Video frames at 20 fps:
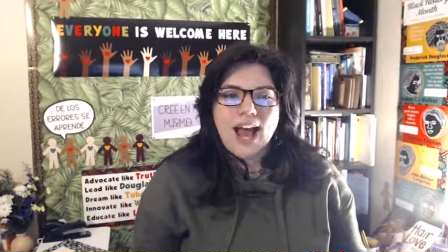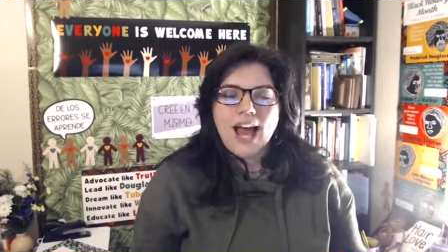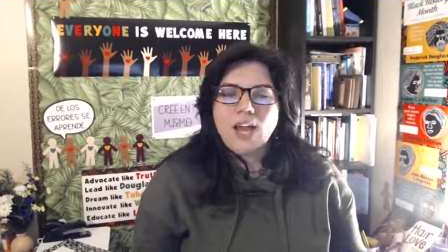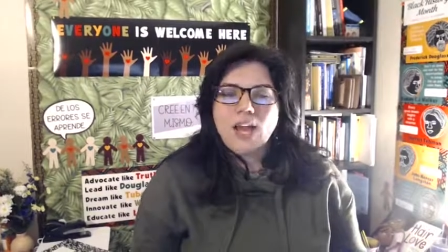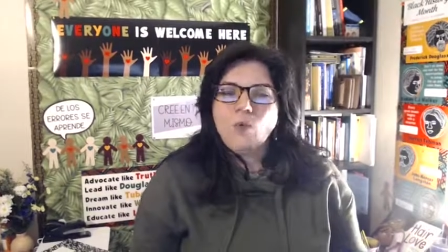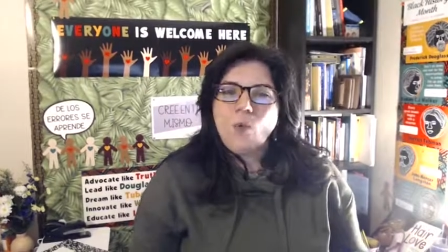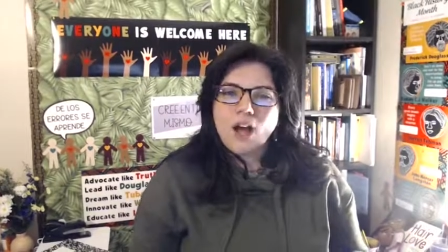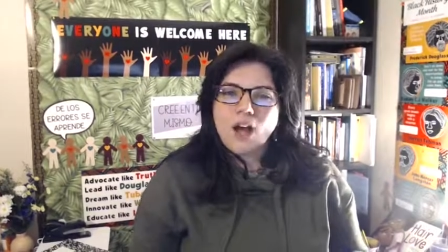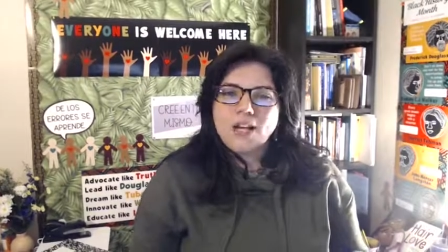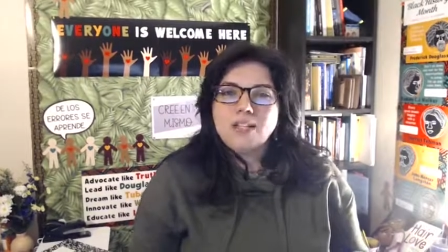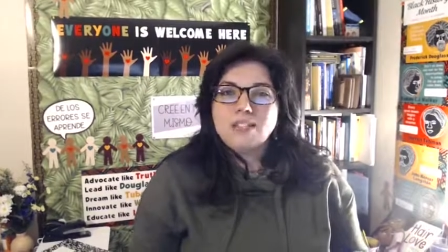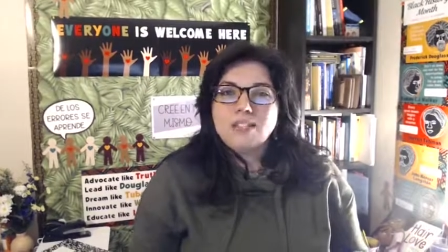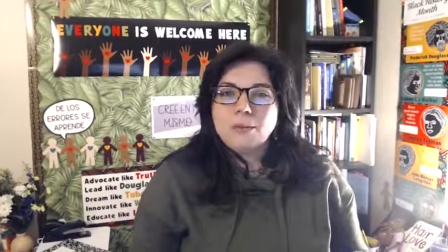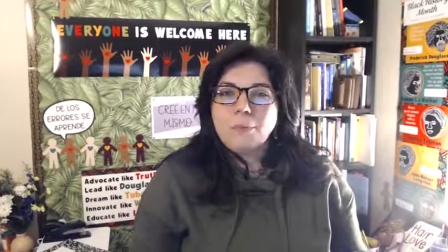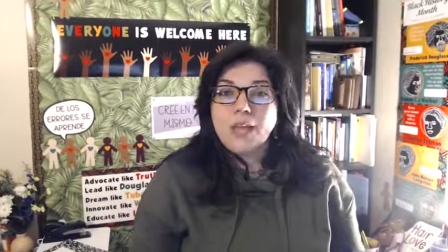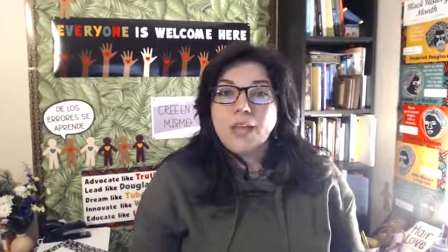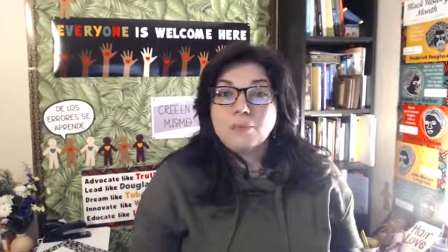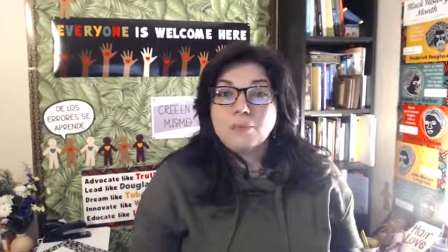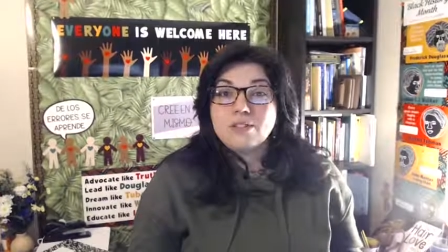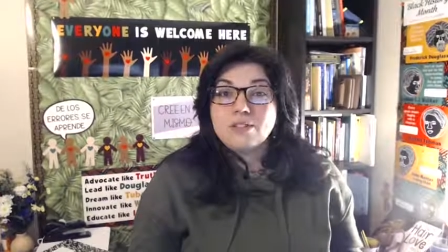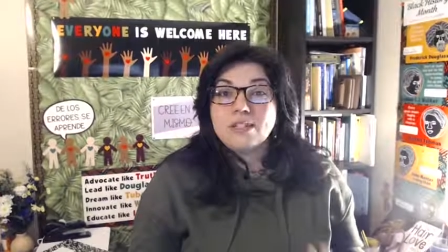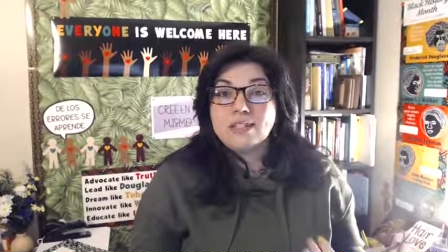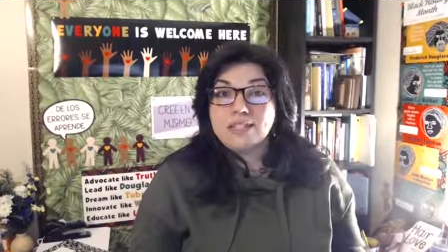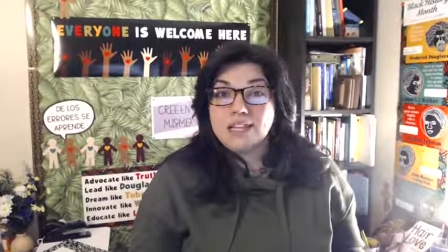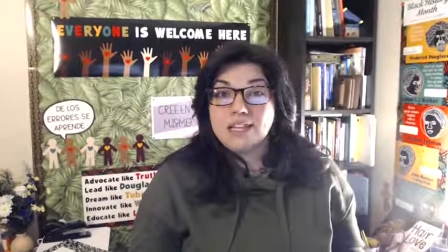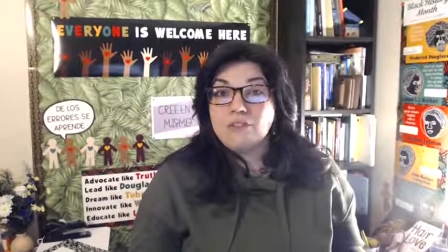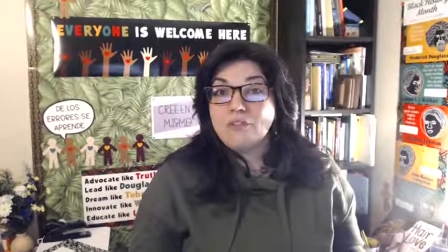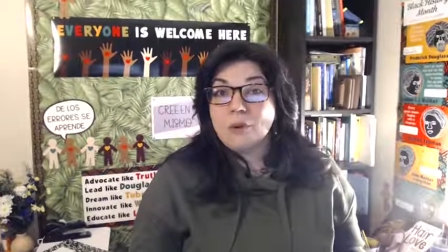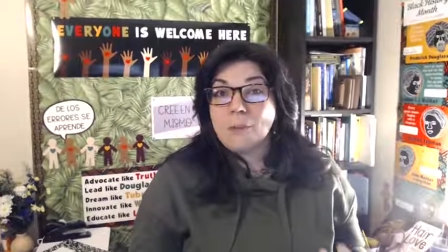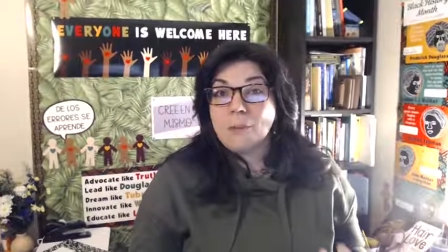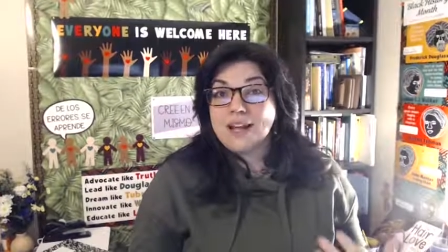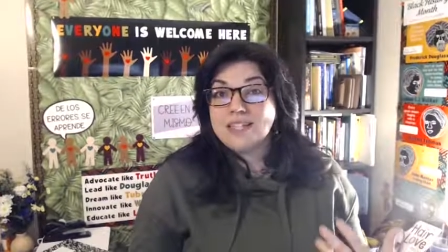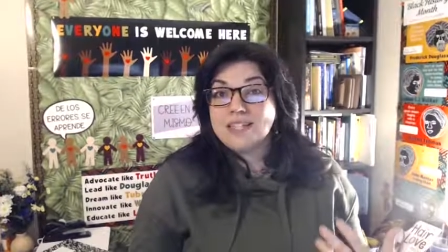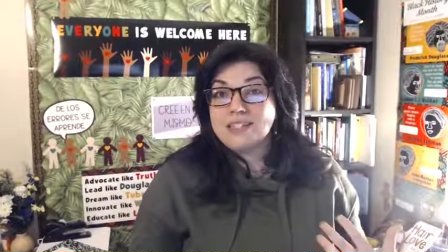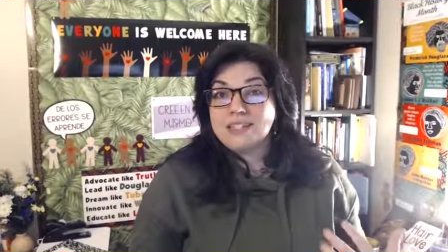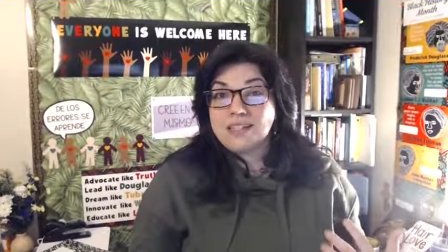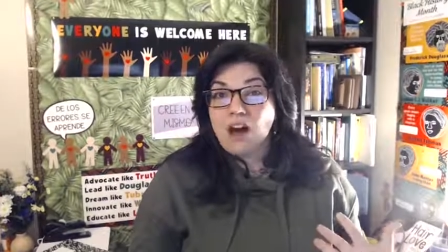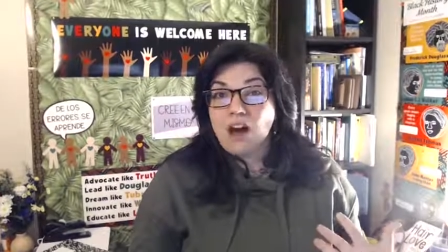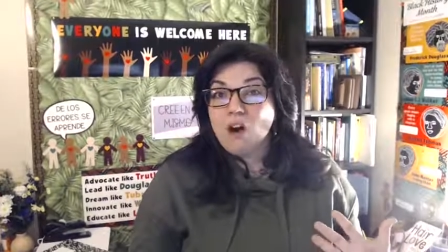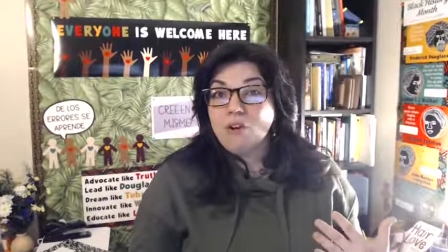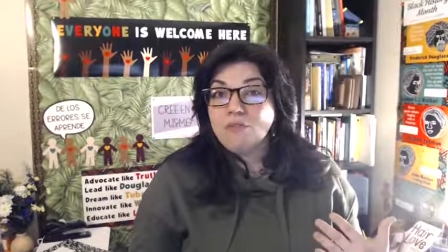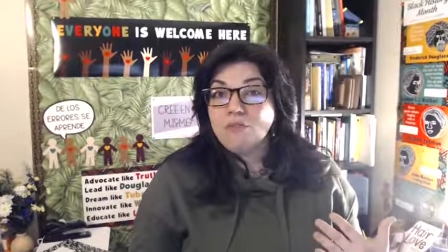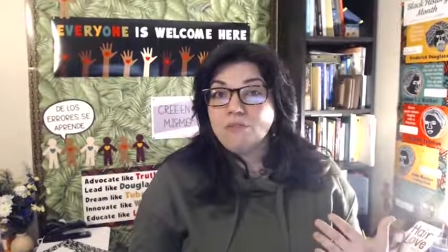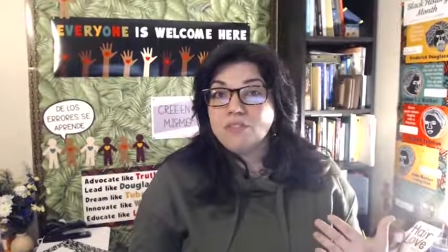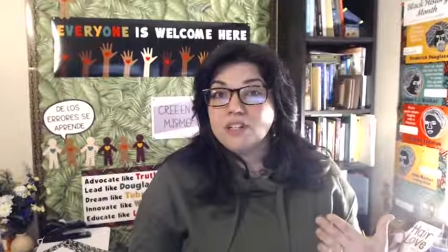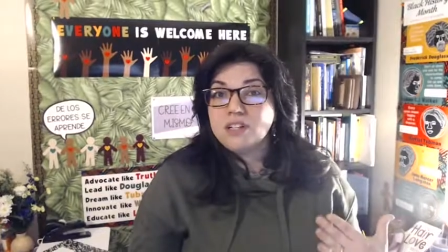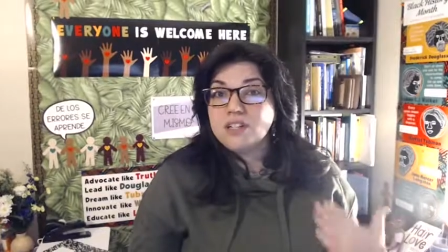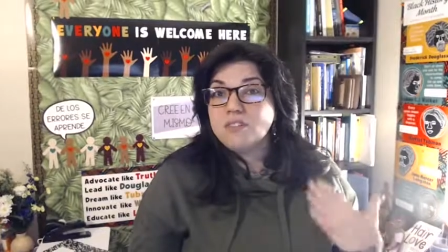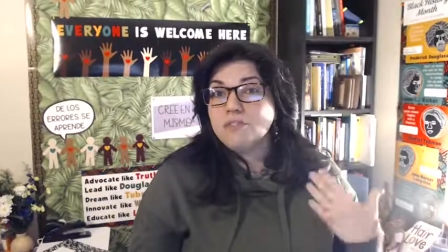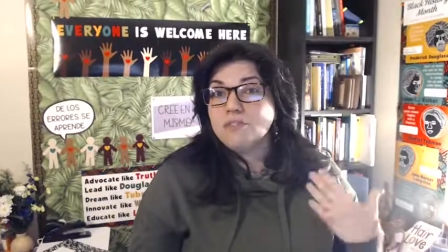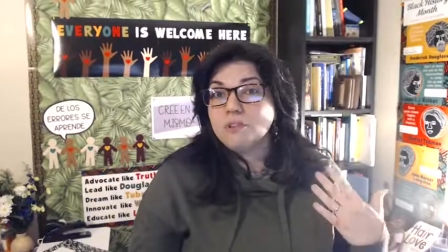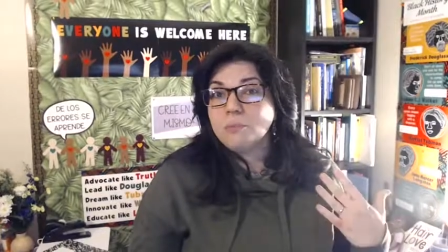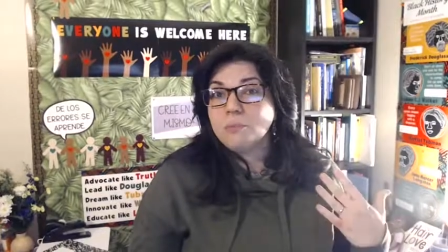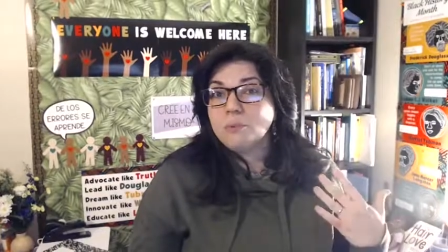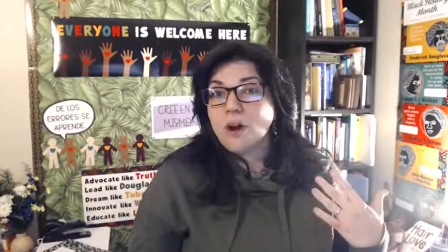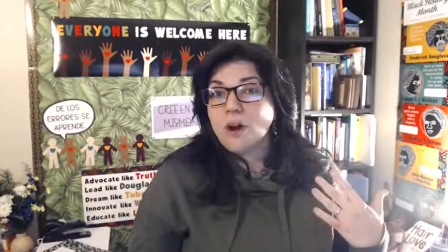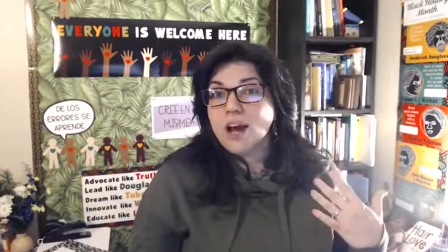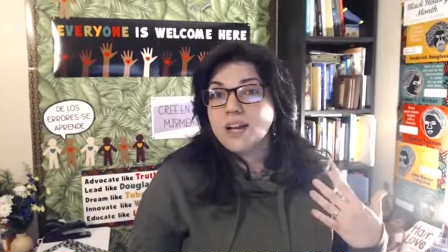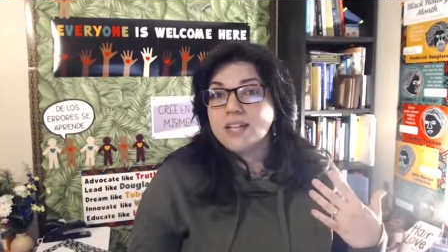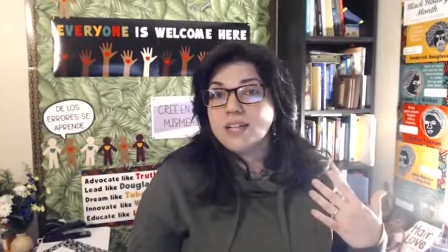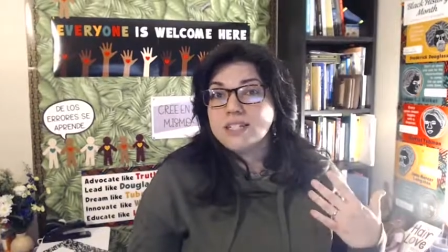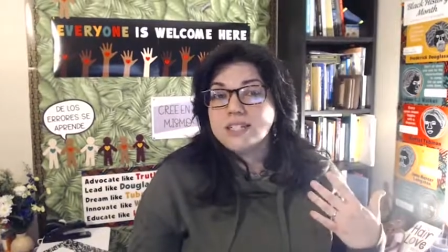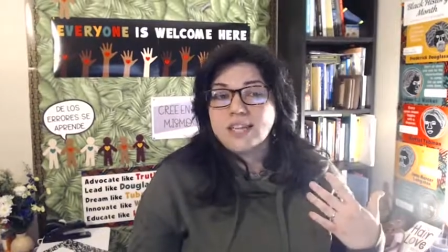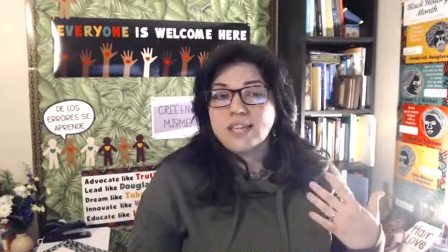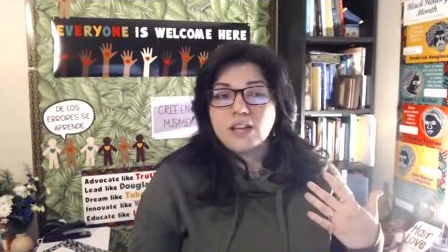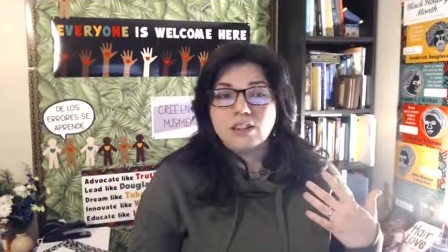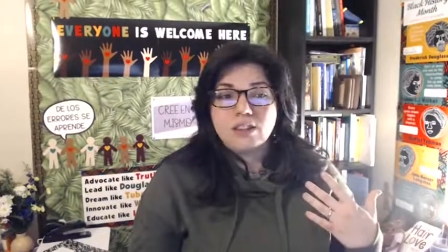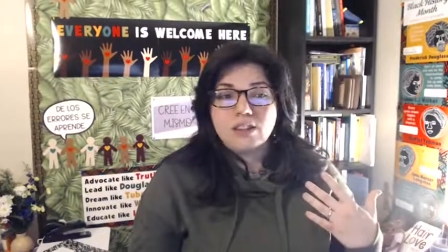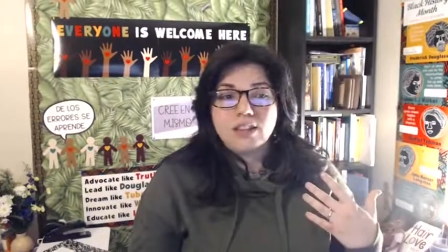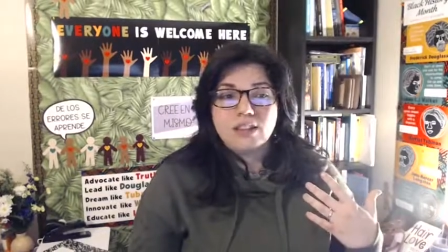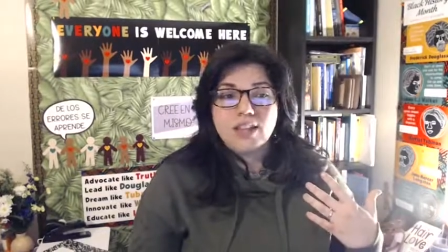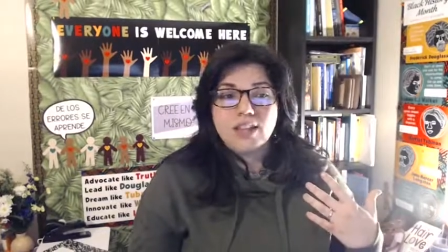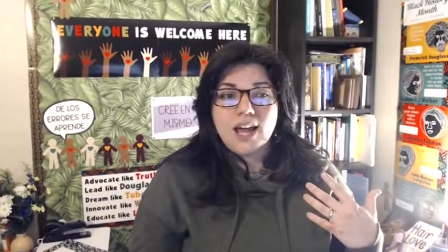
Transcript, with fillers: I wanted to be able to see for myself the different products that,